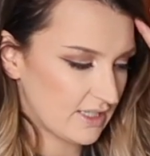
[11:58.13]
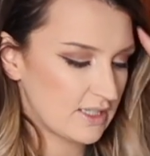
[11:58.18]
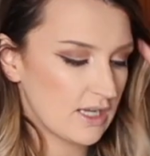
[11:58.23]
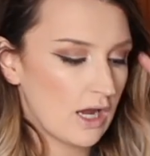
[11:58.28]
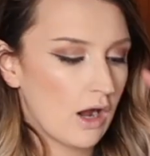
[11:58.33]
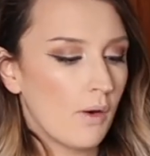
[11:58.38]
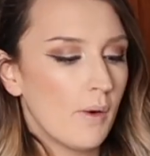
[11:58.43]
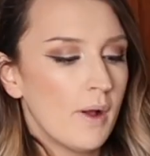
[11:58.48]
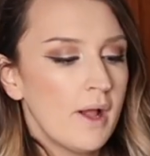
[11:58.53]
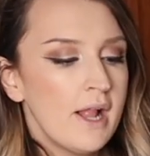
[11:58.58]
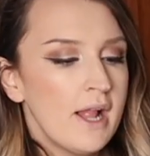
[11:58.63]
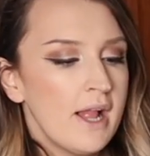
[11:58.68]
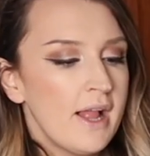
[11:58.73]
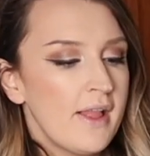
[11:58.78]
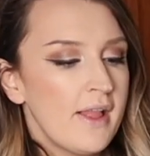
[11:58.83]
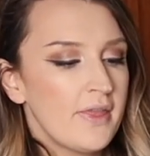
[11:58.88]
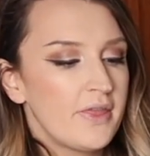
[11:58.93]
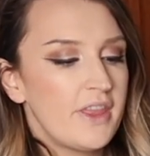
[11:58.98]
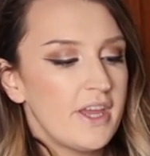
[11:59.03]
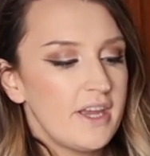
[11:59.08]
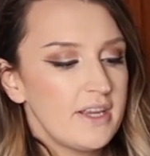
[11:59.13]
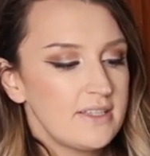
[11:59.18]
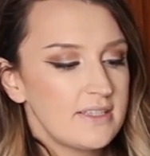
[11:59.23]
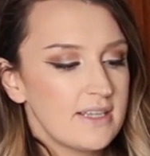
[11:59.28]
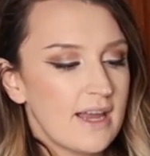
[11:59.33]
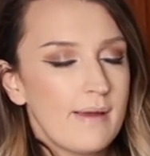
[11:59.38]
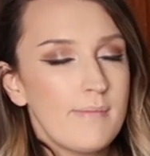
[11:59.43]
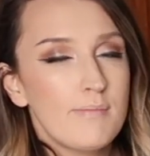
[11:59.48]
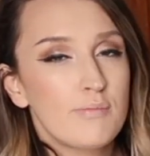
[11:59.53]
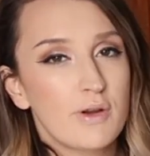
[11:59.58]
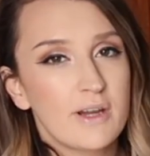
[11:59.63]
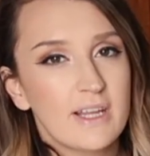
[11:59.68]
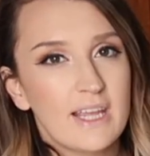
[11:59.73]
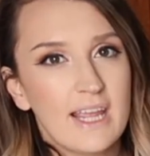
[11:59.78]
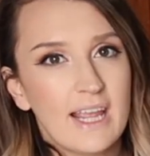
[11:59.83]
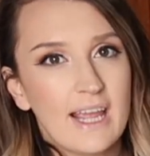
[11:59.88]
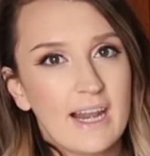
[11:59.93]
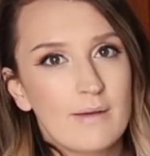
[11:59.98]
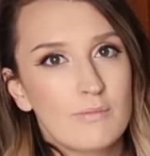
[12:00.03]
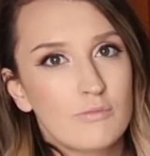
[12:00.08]
So this I'm
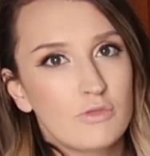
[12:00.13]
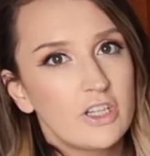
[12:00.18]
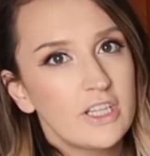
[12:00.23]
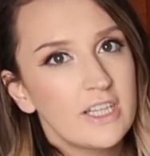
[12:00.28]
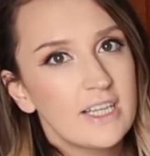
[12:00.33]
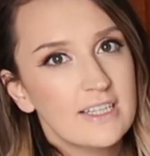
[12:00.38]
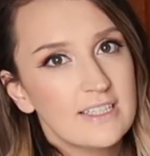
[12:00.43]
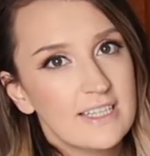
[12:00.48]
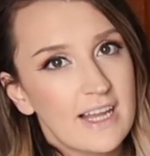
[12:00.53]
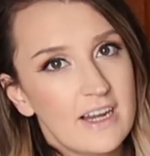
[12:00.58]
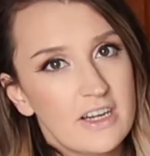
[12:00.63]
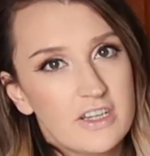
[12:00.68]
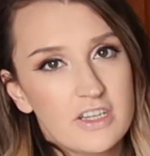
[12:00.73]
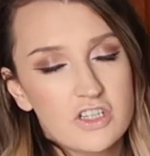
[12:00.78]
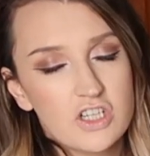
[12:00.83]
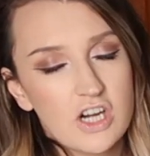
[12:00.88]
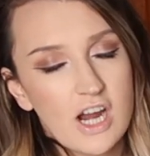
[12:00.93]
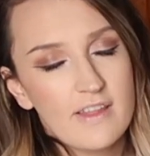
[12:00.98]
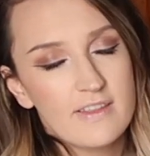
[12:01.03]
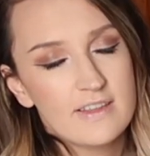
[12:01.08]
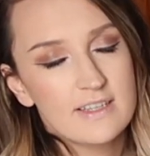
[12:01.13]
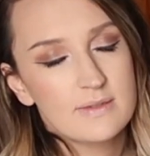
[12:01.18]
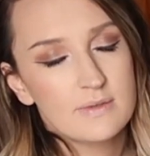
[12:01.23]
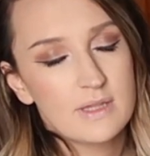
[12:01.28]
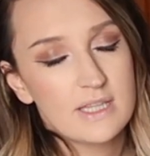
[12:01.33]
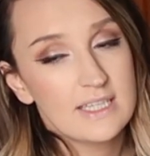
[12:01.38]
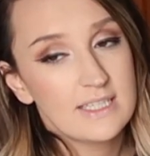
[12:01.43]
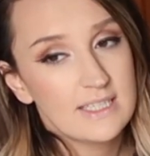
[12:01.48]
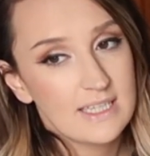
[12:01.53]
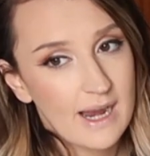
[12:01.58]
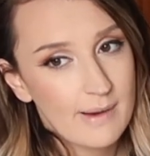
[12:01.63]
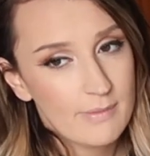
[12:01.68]
bringing, and I'm really excited to try this